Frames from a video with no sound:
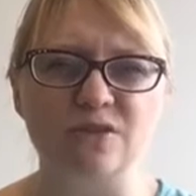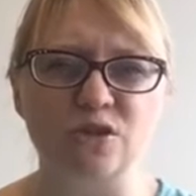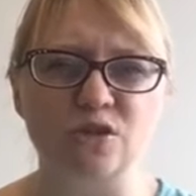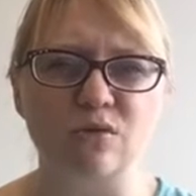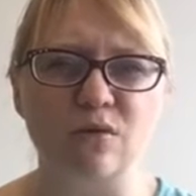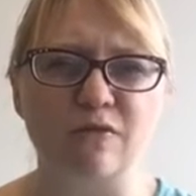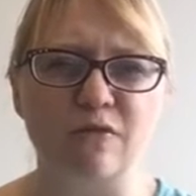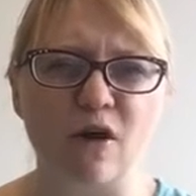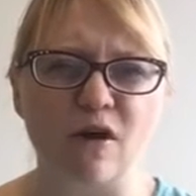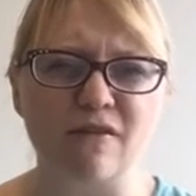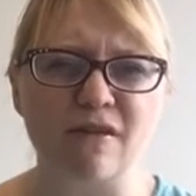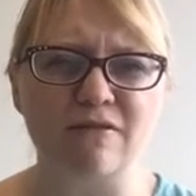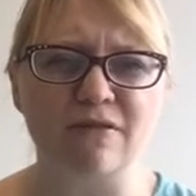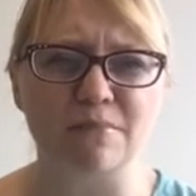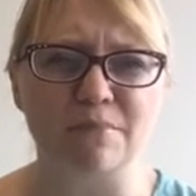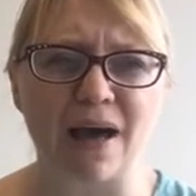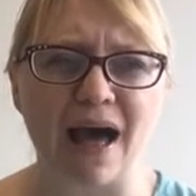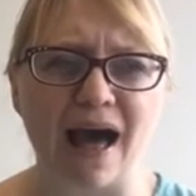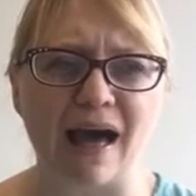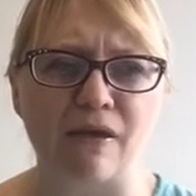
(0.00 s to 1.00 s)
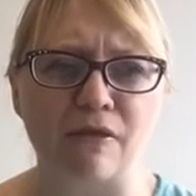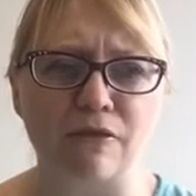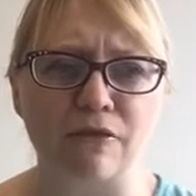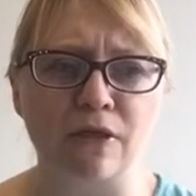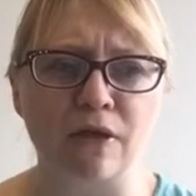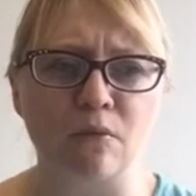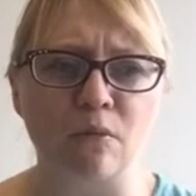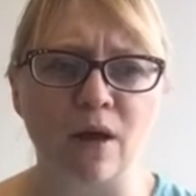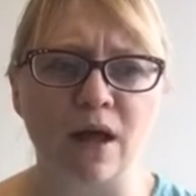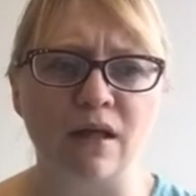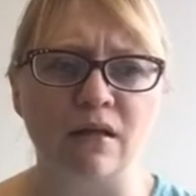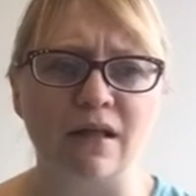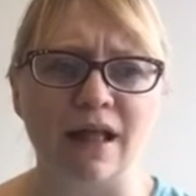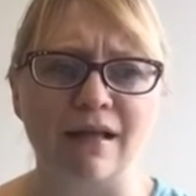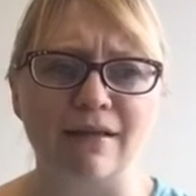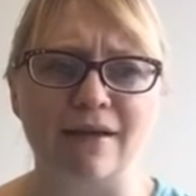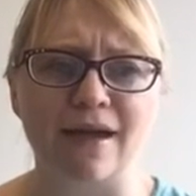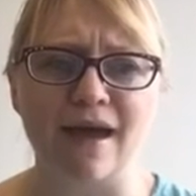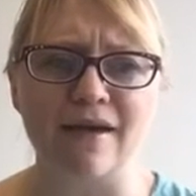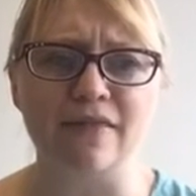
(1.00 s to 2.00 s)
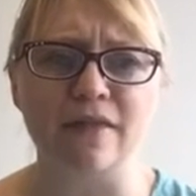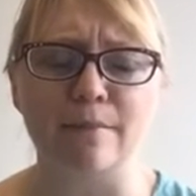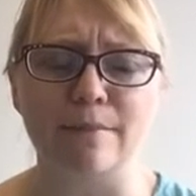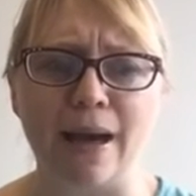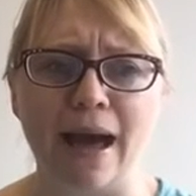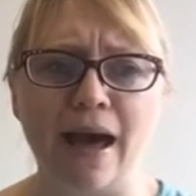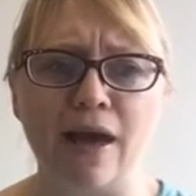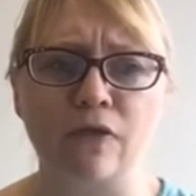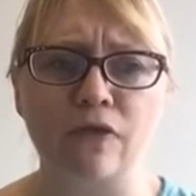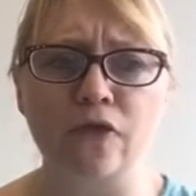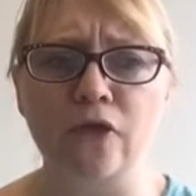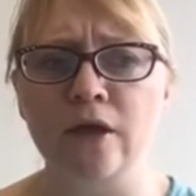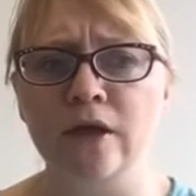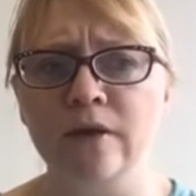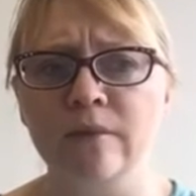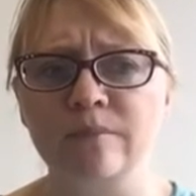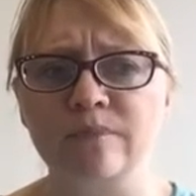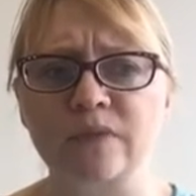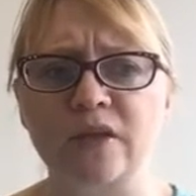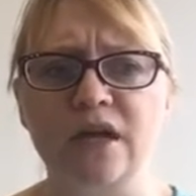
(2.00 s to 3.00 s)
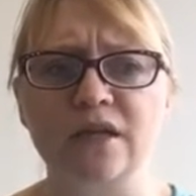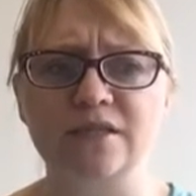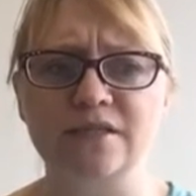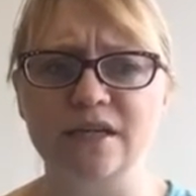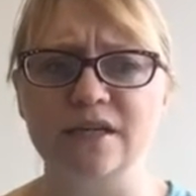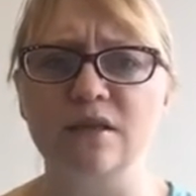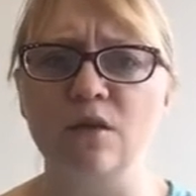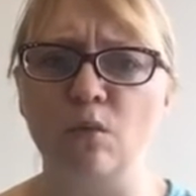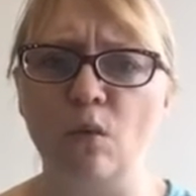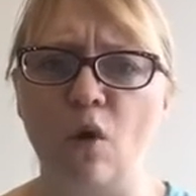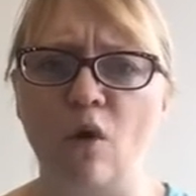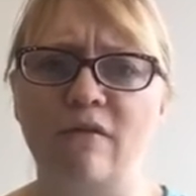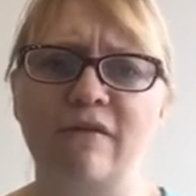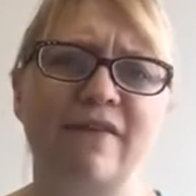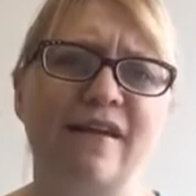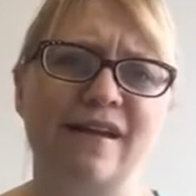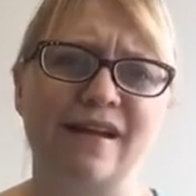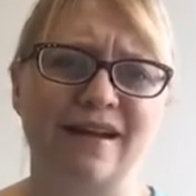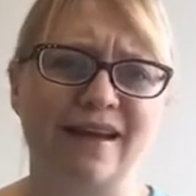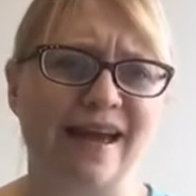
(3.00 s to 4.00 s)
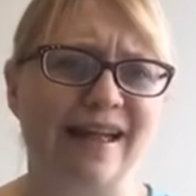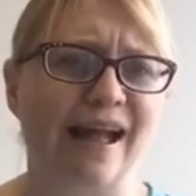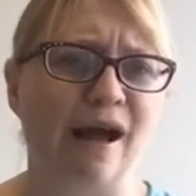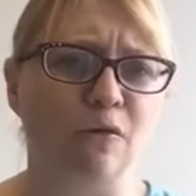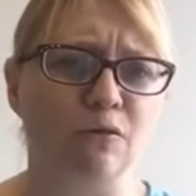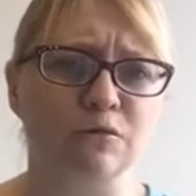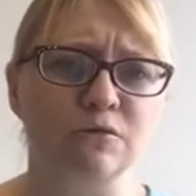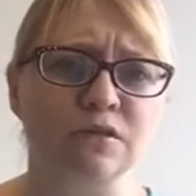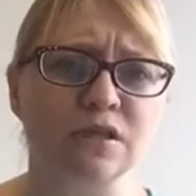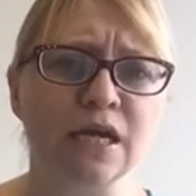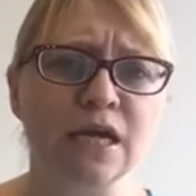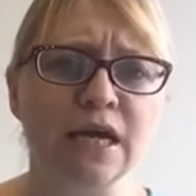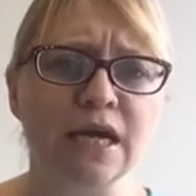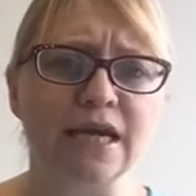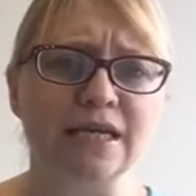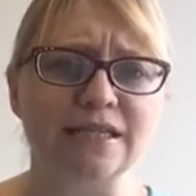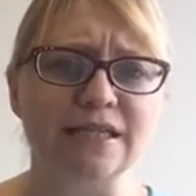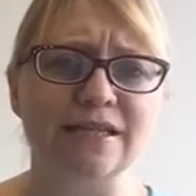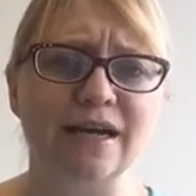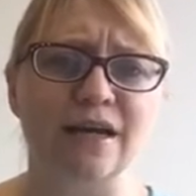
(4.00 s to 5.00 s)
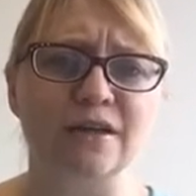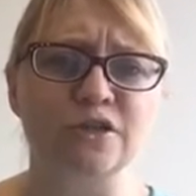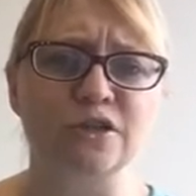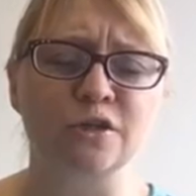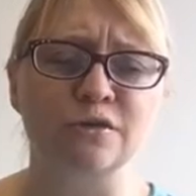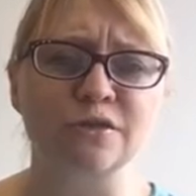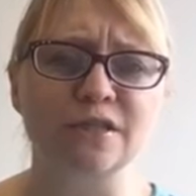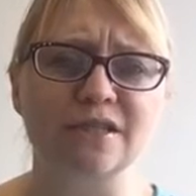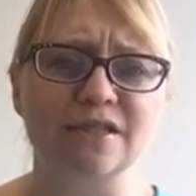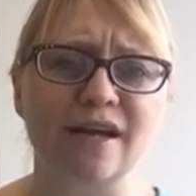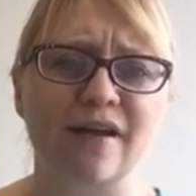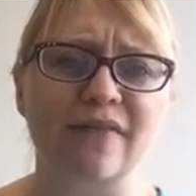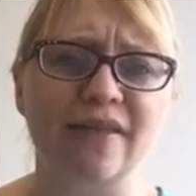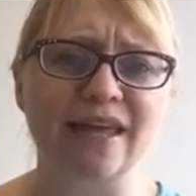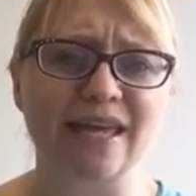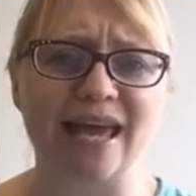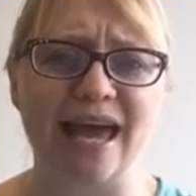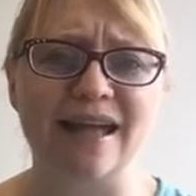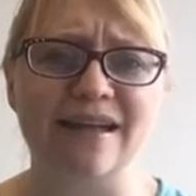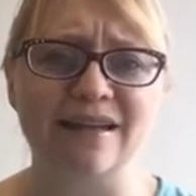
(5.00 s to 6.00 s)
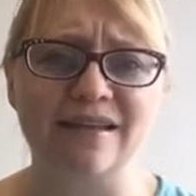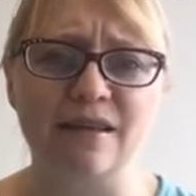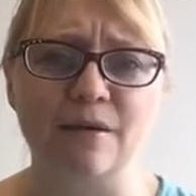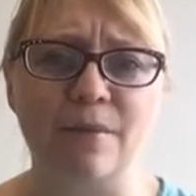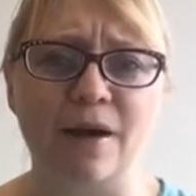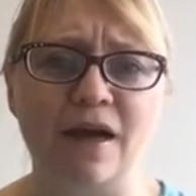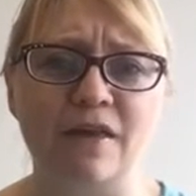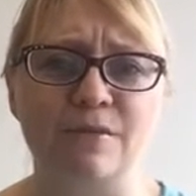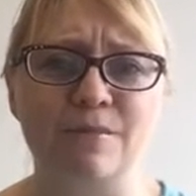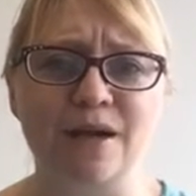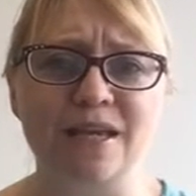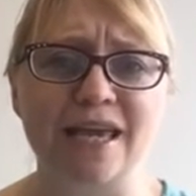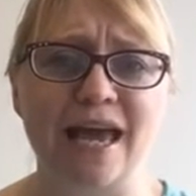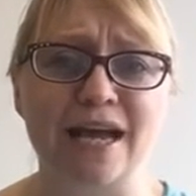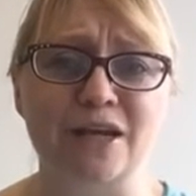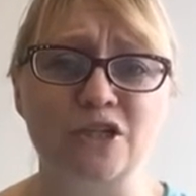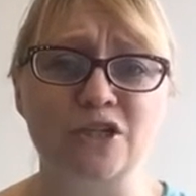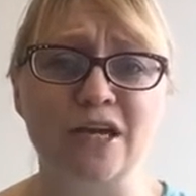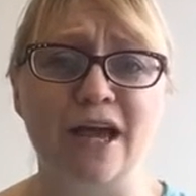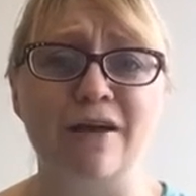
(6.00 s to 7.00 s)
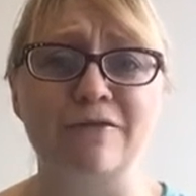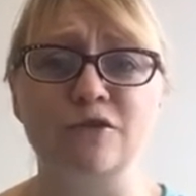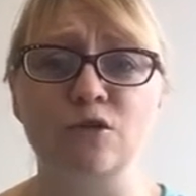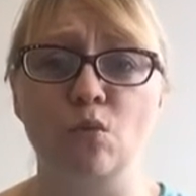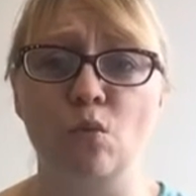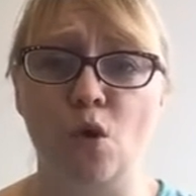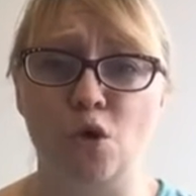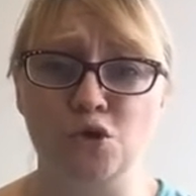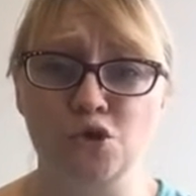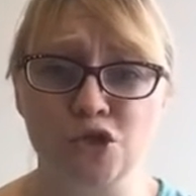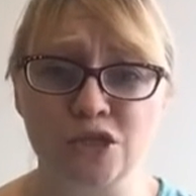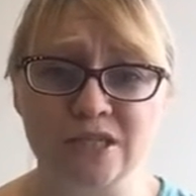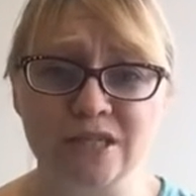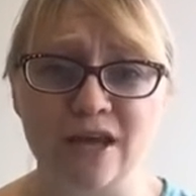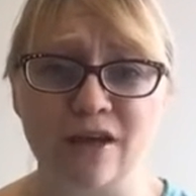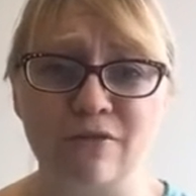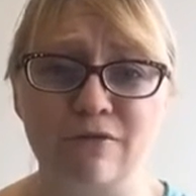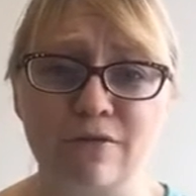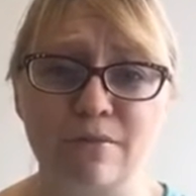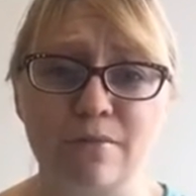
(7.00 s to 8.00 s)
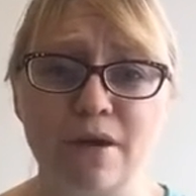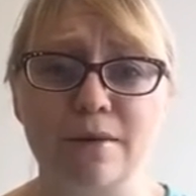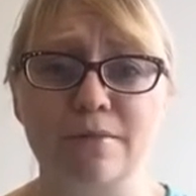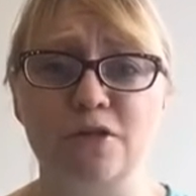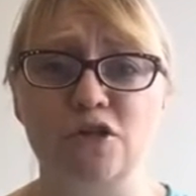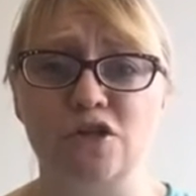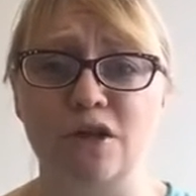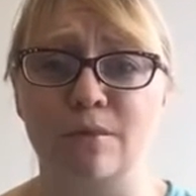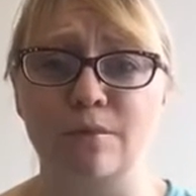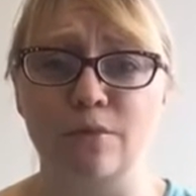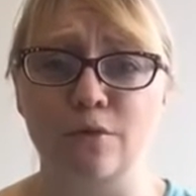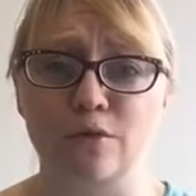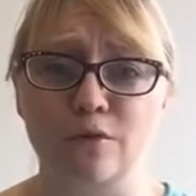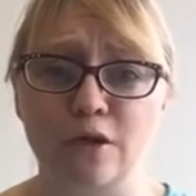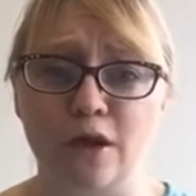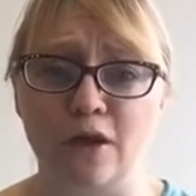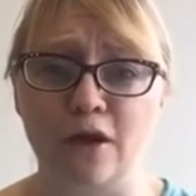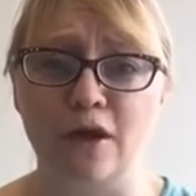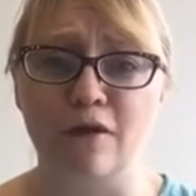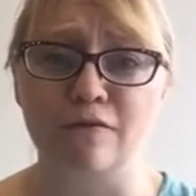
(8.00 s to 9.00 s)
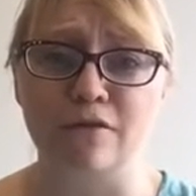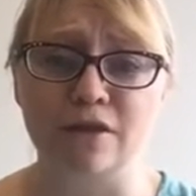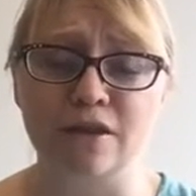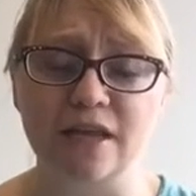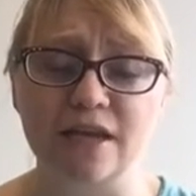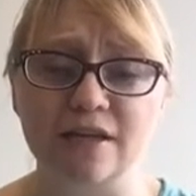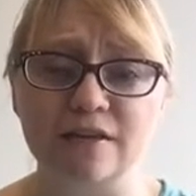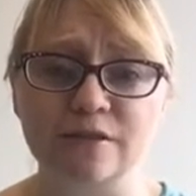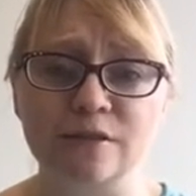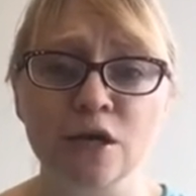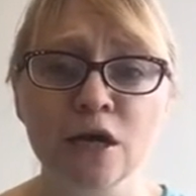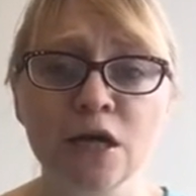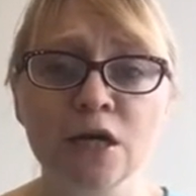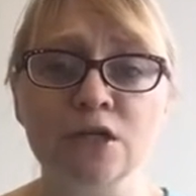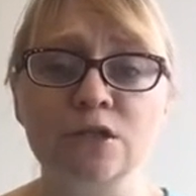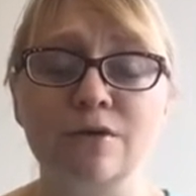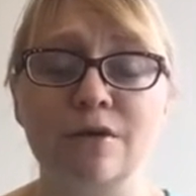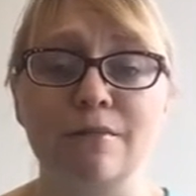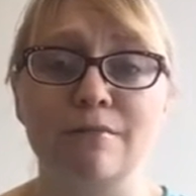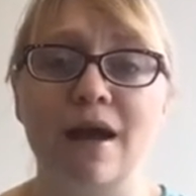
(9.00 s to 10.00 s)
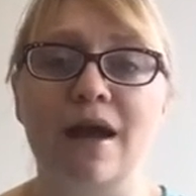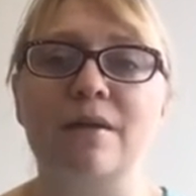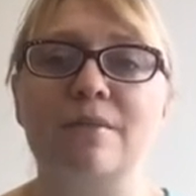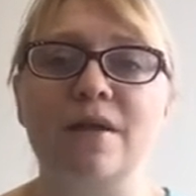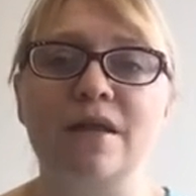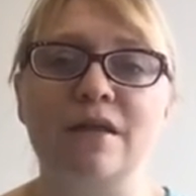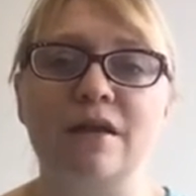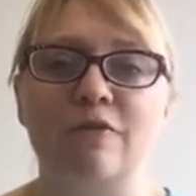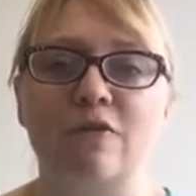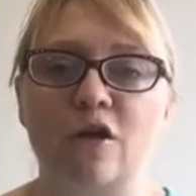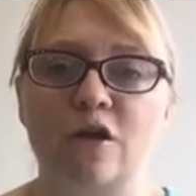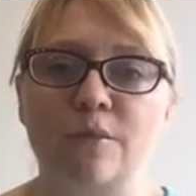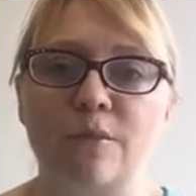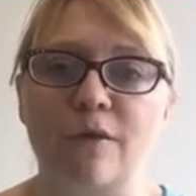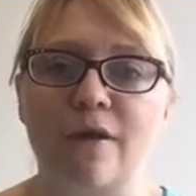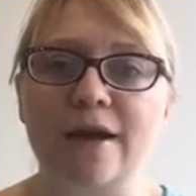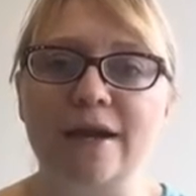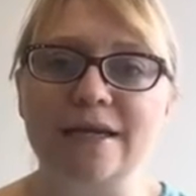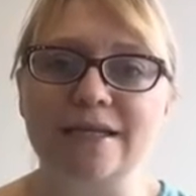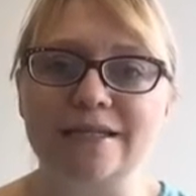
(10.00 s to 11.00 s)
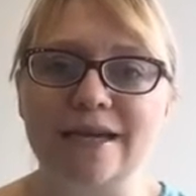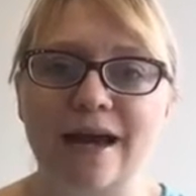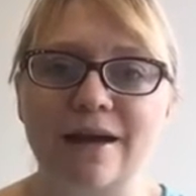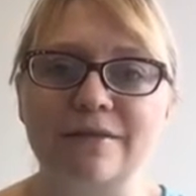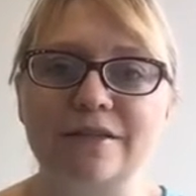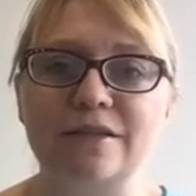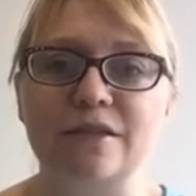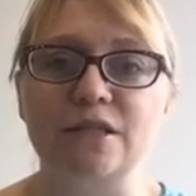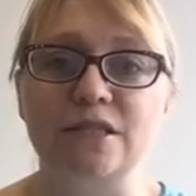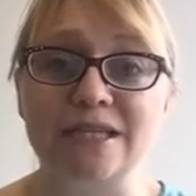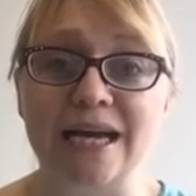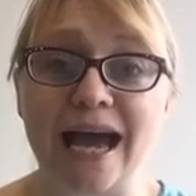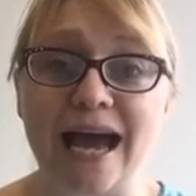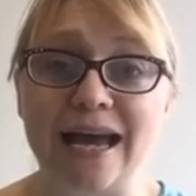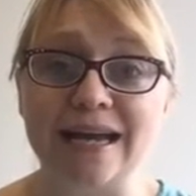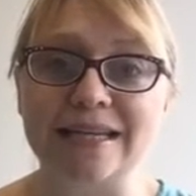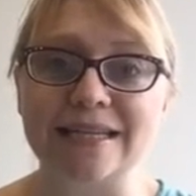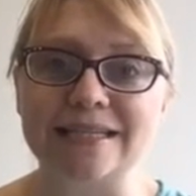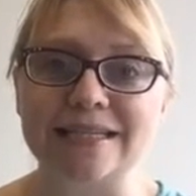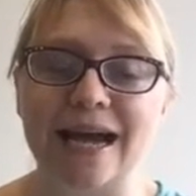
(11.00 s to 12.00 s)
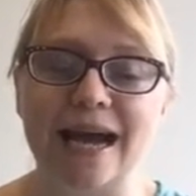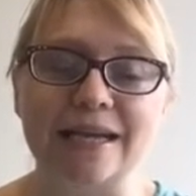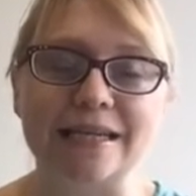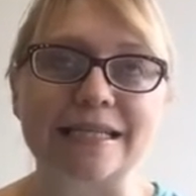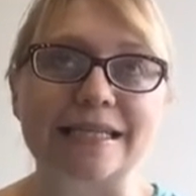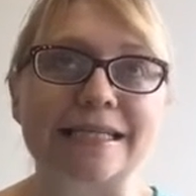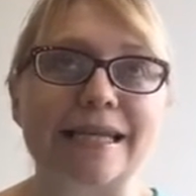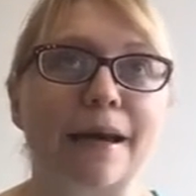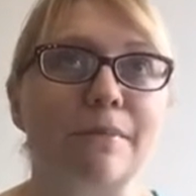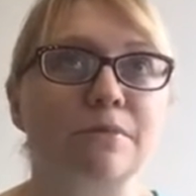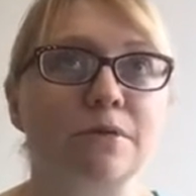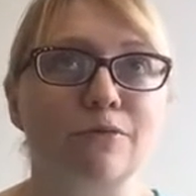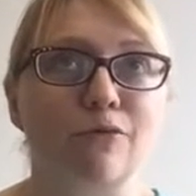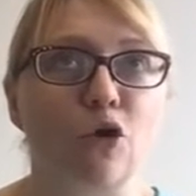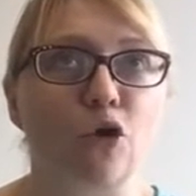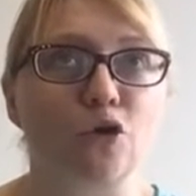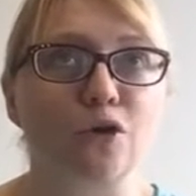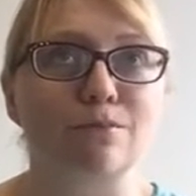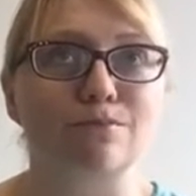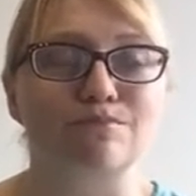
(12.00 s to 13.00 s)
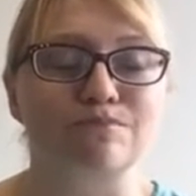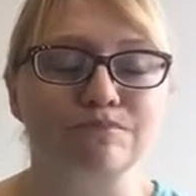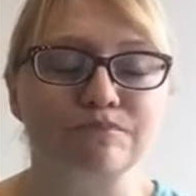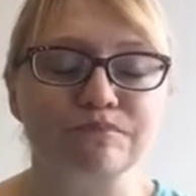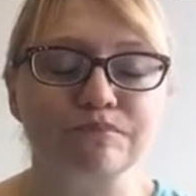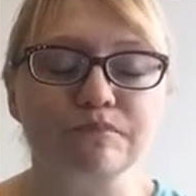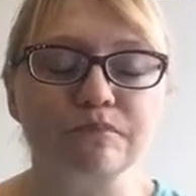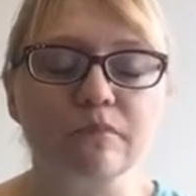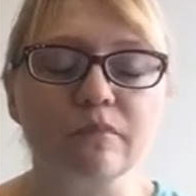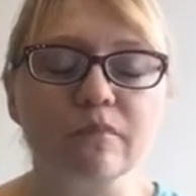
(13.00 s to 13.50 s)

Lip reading: meant. So I've got to have a bath. Well, I'll get in the bath, I'll sit in the water and then I'll get out. He didn't actually understand that getting in the bath meant you actually have to wash yourself and maybe shampoo your hair and things. So it might be that you've got to break it down into tiny, tiny steps for them.